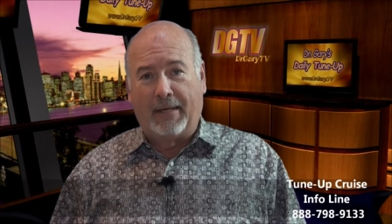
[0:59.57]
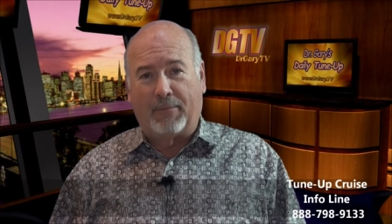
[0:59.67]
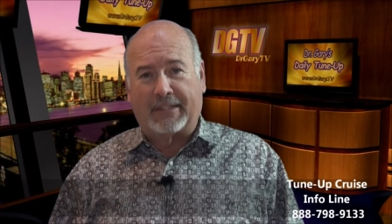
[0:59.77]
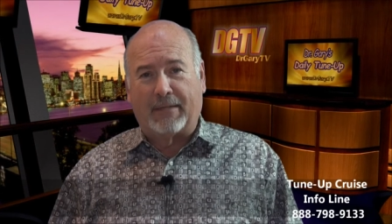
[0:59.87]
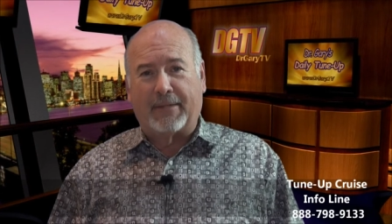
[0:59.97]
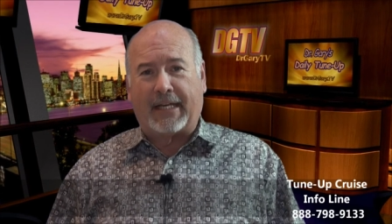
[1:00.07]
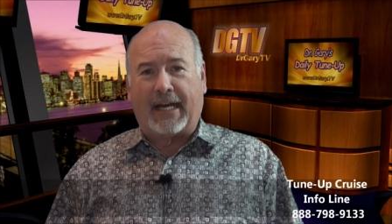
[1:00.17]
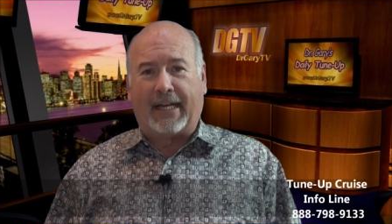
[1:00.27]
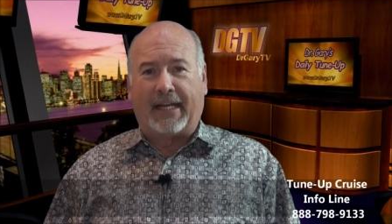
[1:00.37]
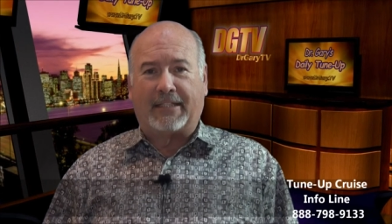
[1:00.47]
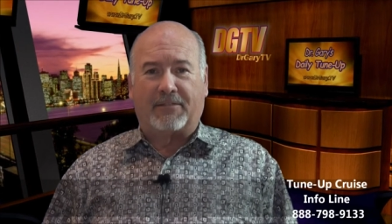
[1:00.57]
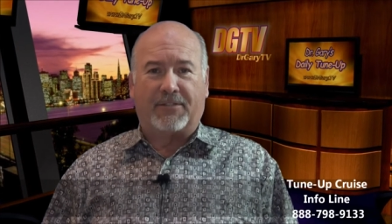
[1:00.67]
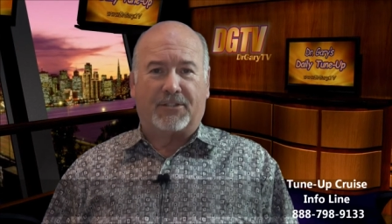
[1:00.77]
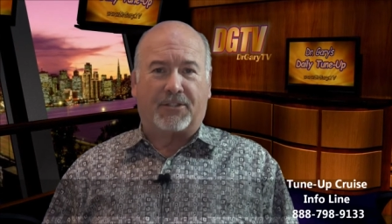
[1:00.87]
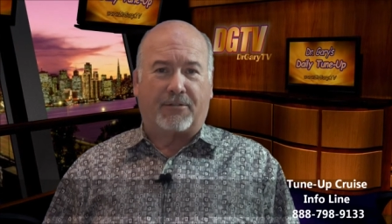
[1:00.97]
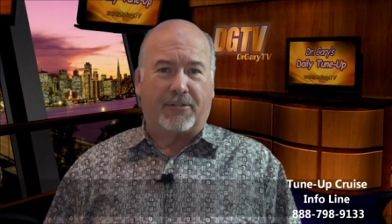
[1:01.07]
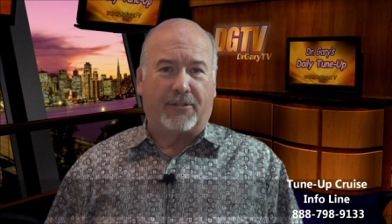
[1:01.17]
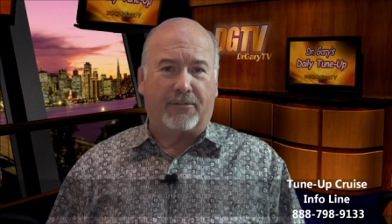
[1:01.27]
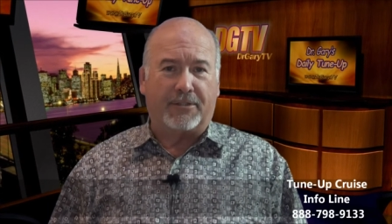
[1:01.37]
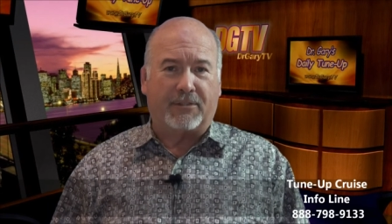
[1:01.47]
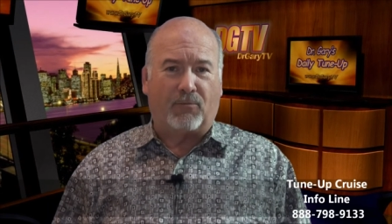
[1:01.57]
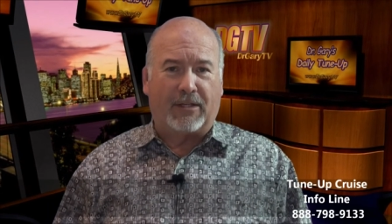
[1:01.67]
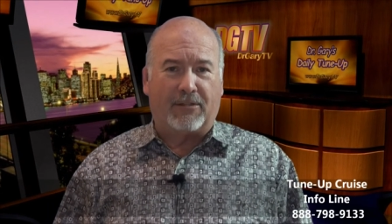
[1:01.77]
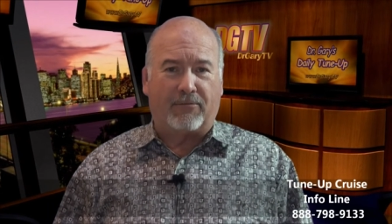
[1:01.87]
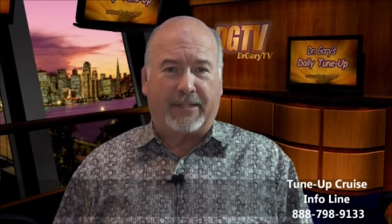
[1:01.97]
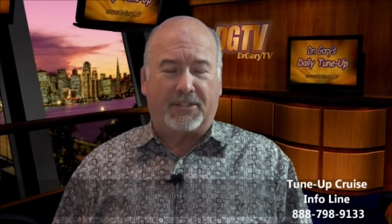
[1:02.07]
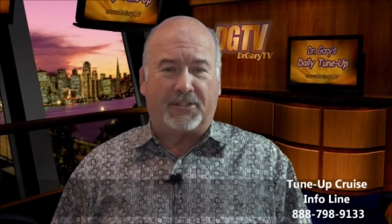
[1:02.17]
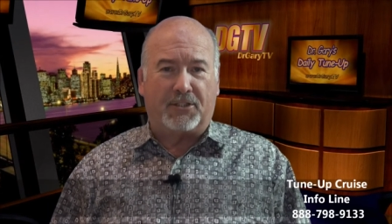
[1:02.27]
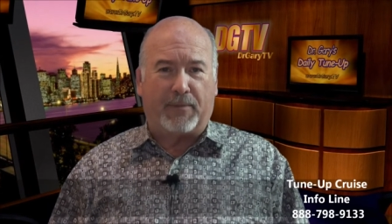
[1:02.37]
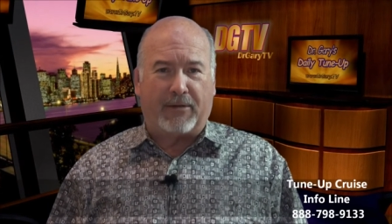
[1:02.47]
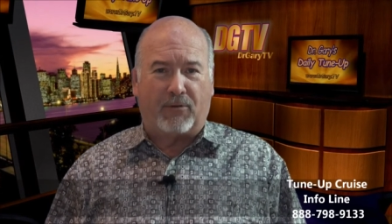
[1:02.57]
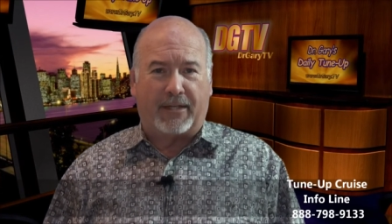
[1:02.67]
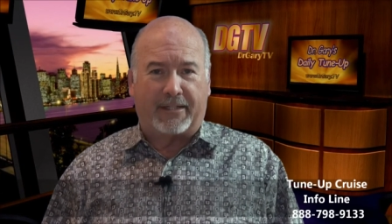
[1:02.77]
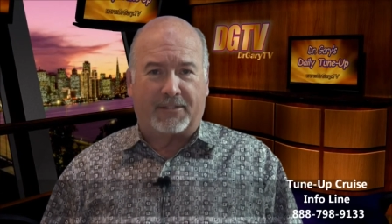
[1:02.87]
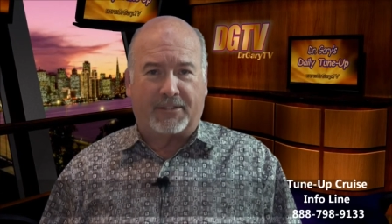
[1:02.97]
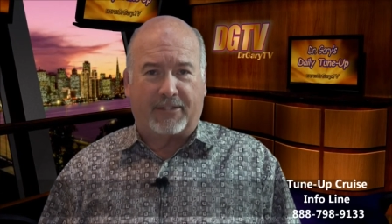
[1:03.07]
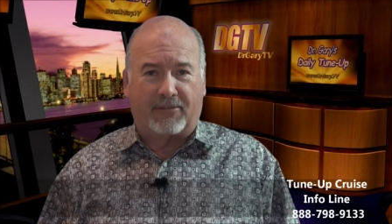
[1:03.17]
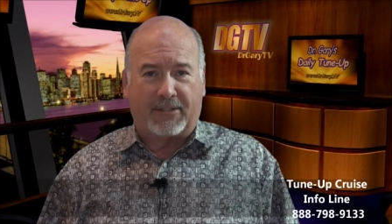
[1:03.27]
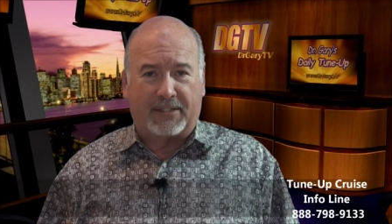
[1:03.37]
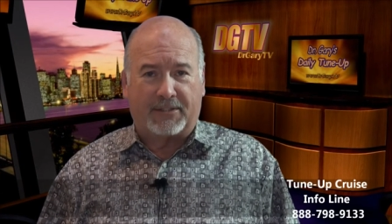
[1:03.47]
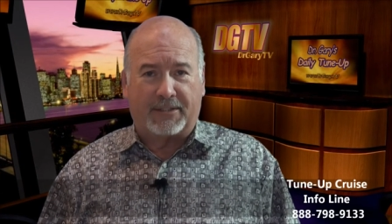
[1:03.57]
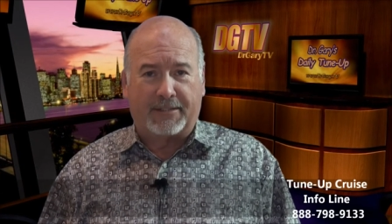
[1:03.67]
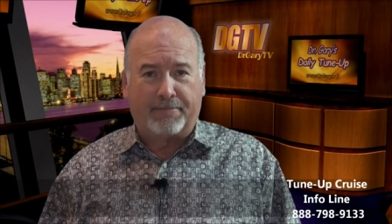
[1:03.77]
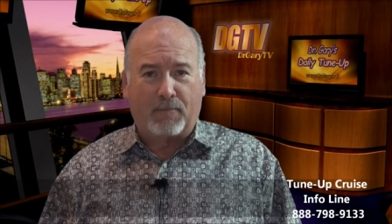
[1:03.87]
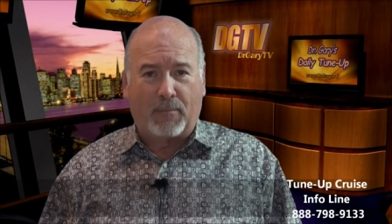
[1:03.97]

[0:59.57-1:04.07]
But some of the highlights of this cruise, and one of the reasons you may want to consider this,